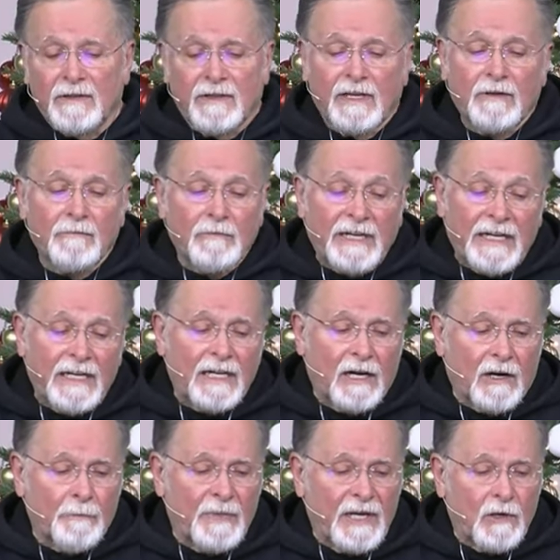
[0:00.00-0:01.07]
then we
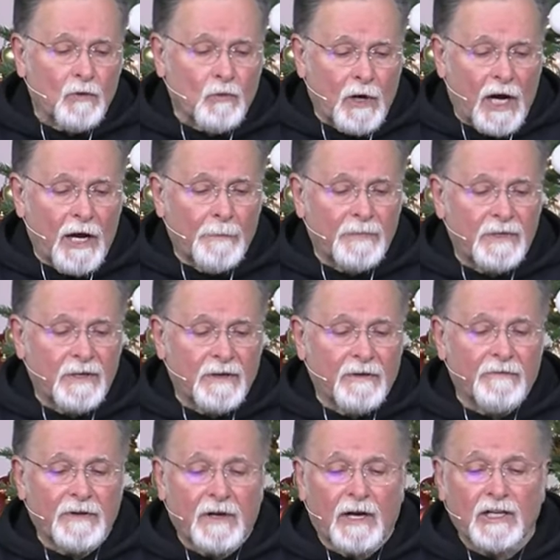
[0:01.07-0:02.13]
are being robbed
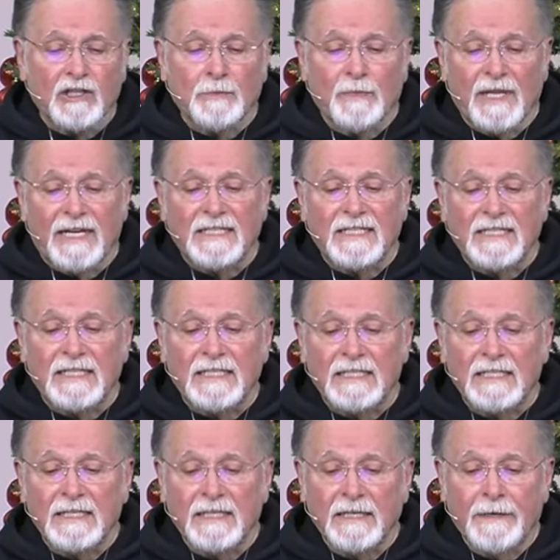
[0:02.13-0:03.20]
of God's
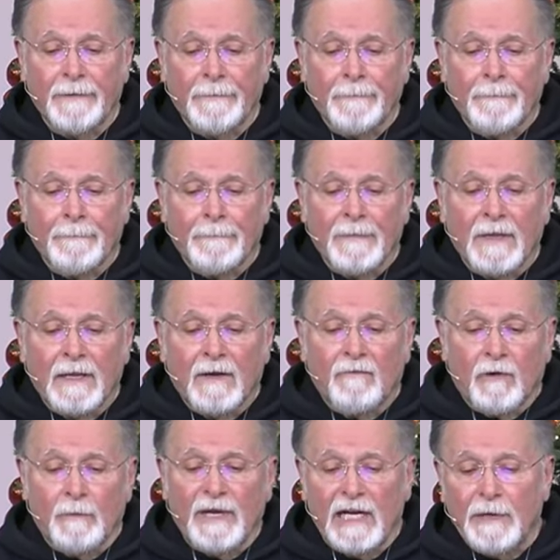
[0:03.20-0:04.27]
blessings.
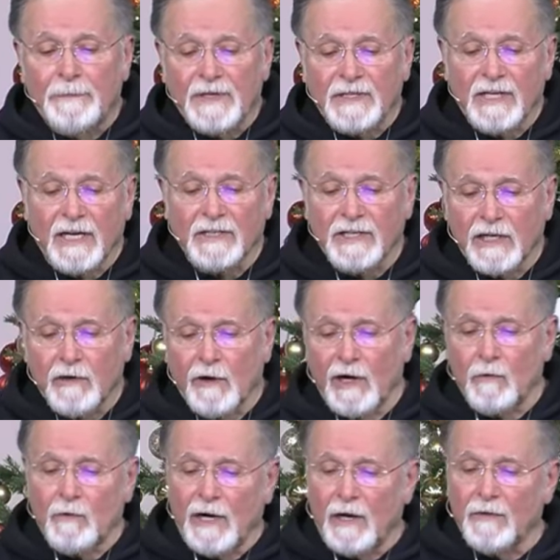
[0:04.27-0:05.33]
For many, possessing
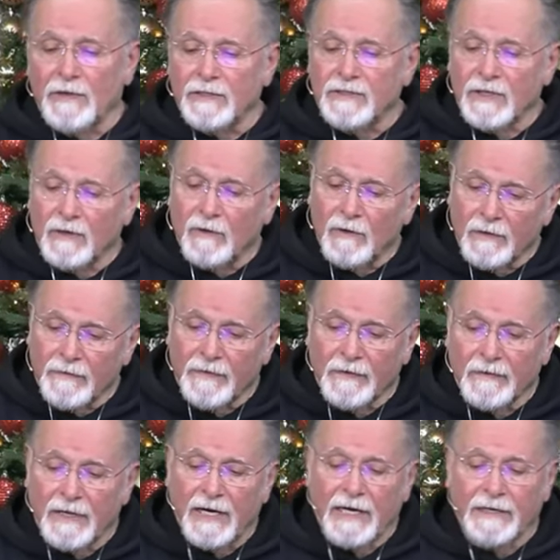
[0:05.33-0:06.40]
great wealth is the goal of their
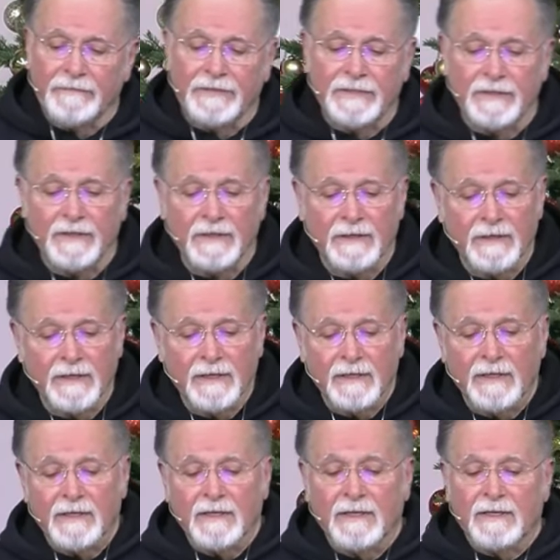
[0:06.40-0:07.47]
lives.
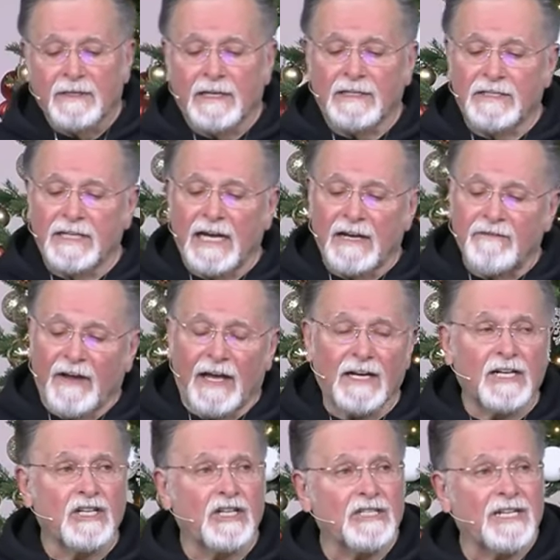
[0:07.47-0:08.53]
They see
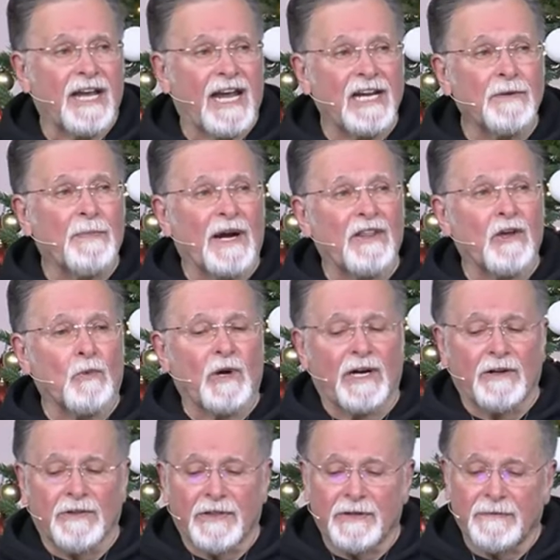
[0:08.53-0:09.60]
advantages gained by the
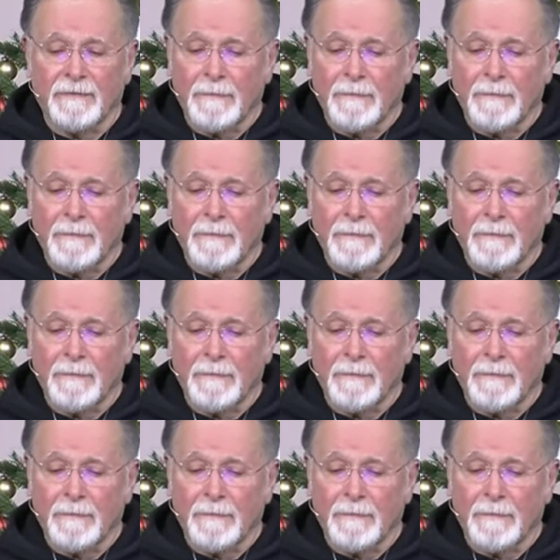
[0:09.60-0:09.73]
wealth,